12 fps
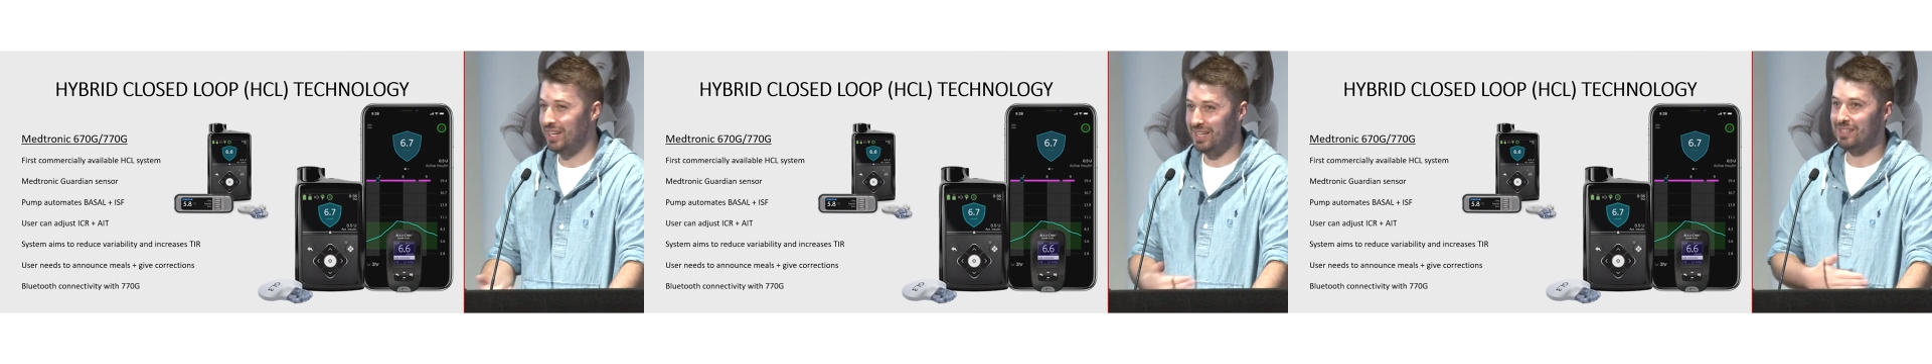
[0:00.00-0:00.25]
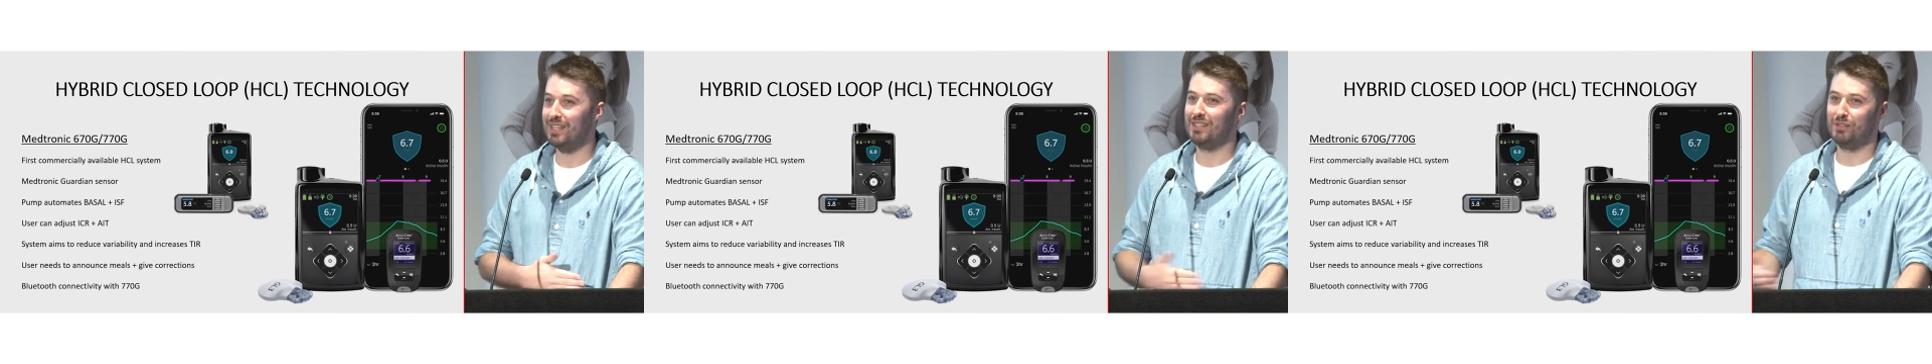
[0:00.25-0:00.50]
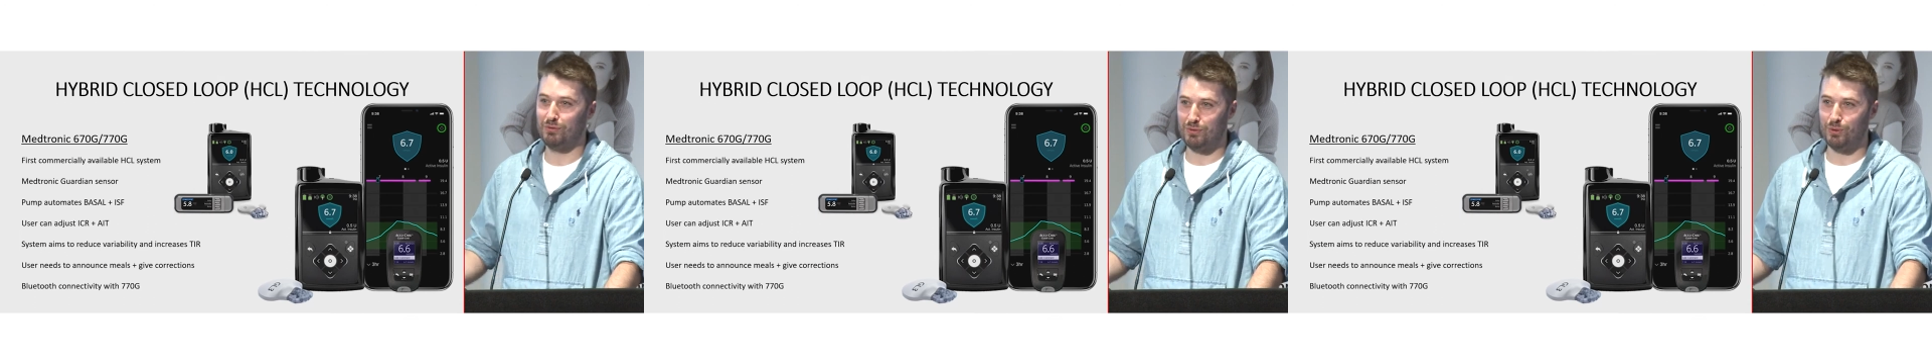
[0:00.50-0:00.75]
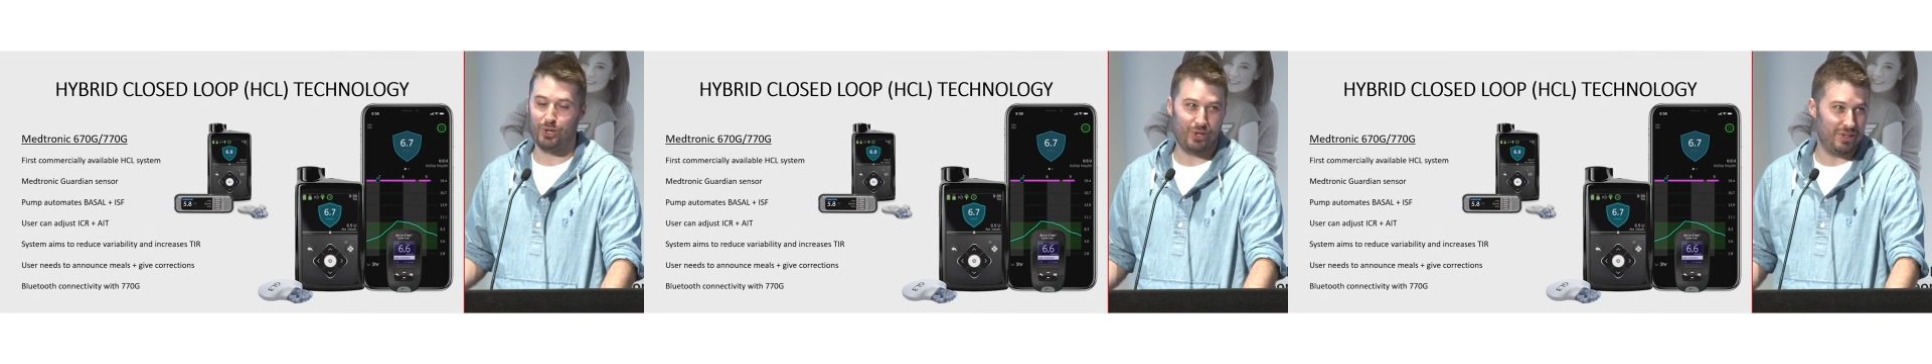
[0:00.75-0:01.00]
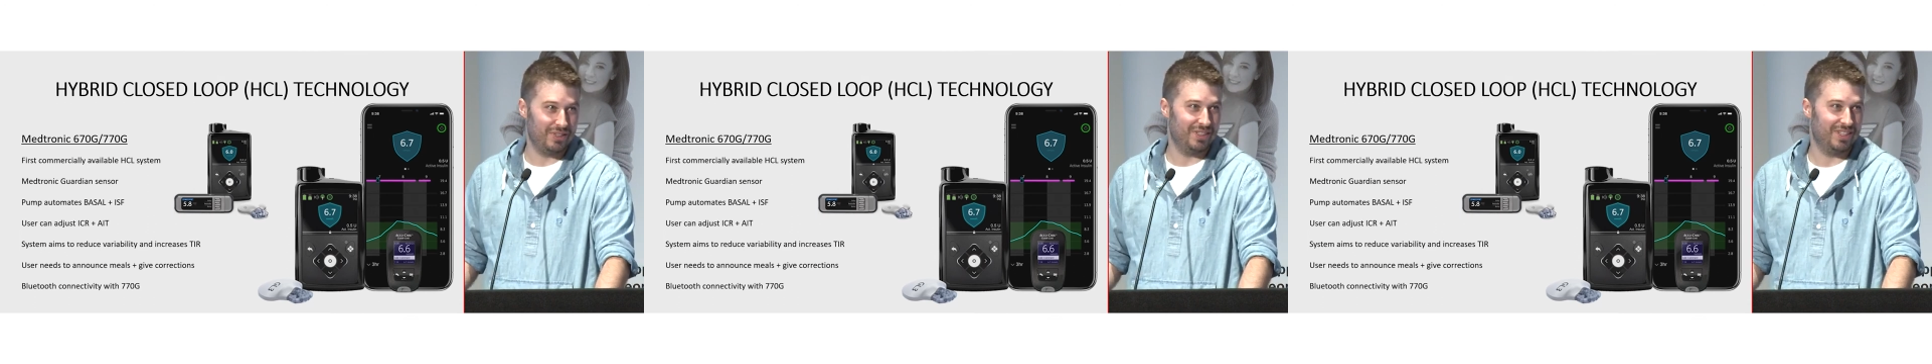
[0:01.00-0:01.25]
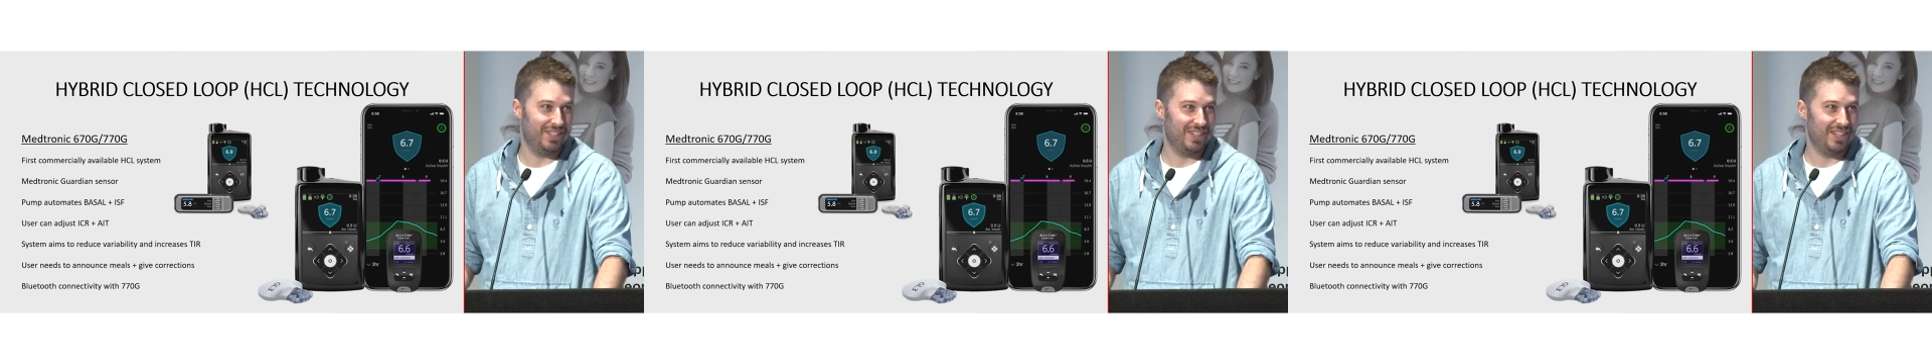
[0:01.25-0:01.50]
It does it for you.
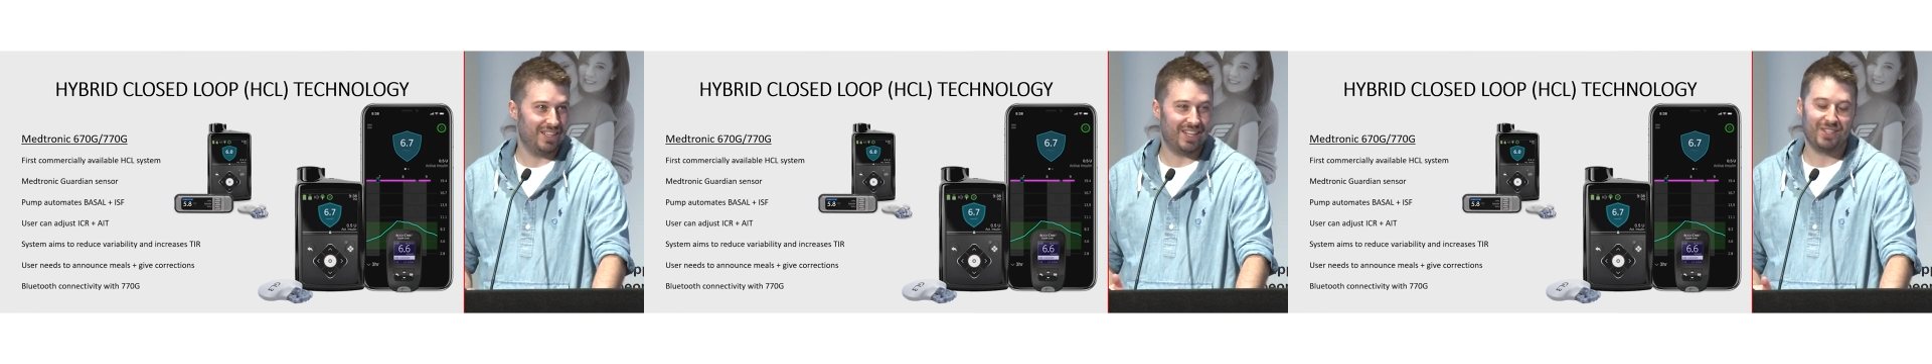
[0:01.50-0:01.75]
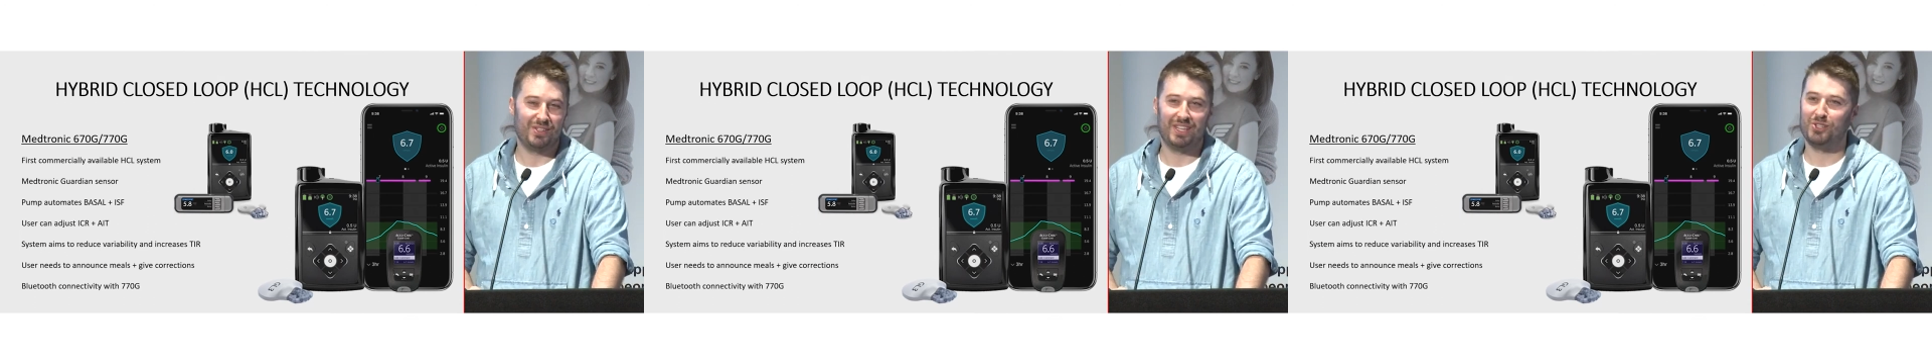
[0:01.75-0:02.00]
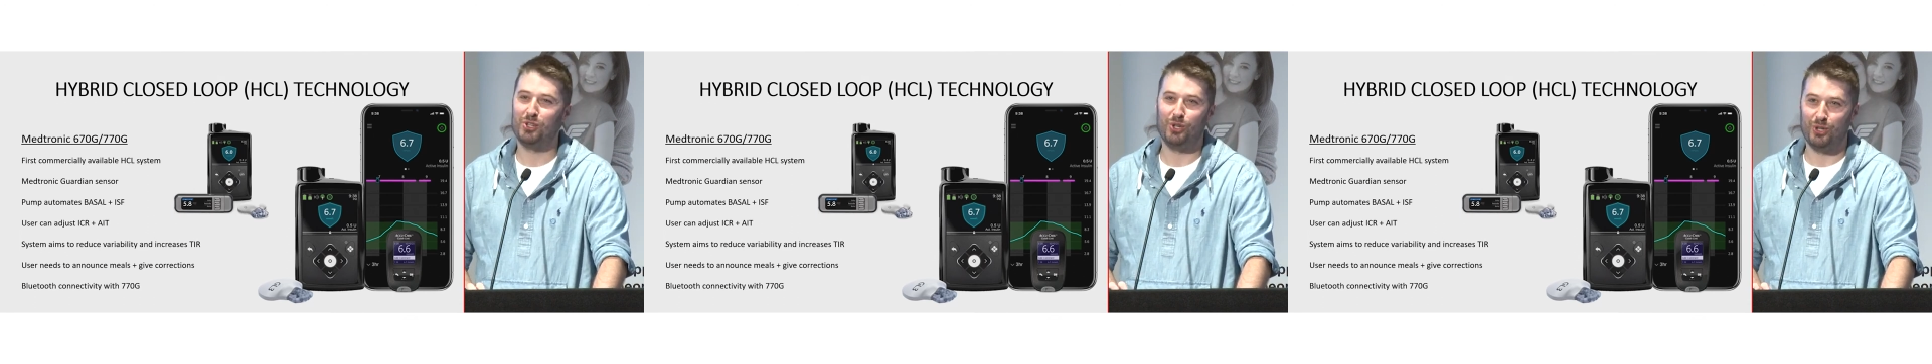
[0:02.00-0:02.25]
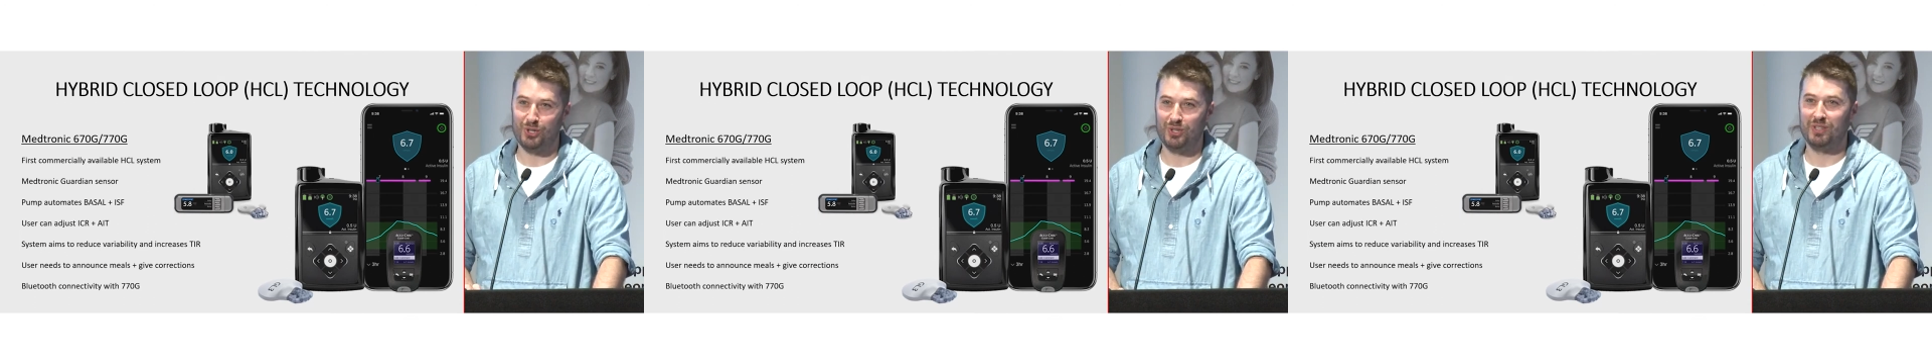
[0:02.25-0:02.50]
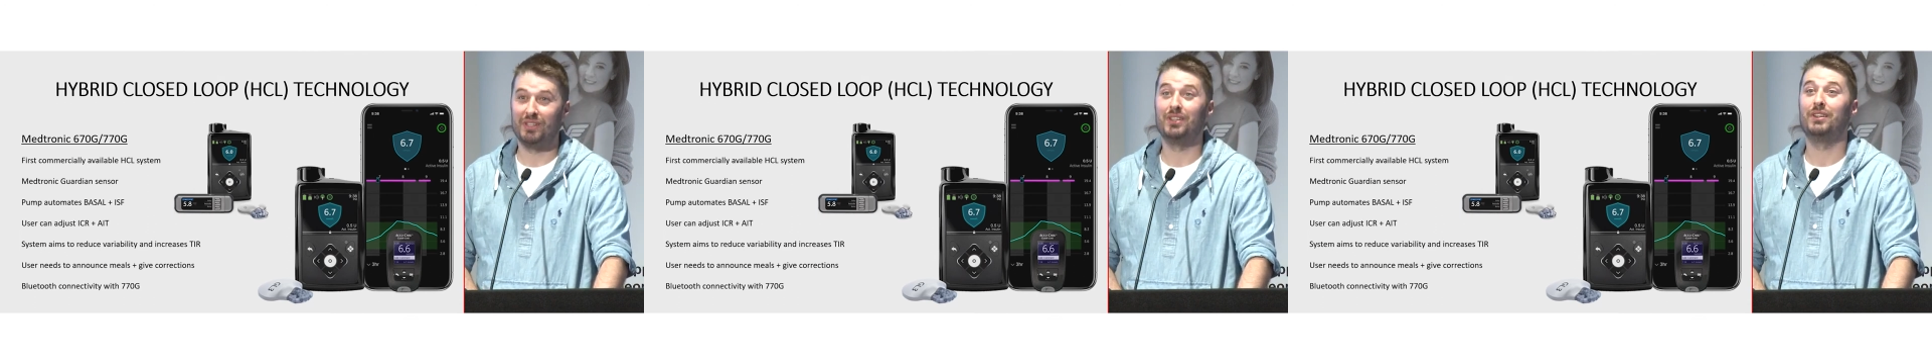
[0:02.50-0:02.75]
That's, that's huge.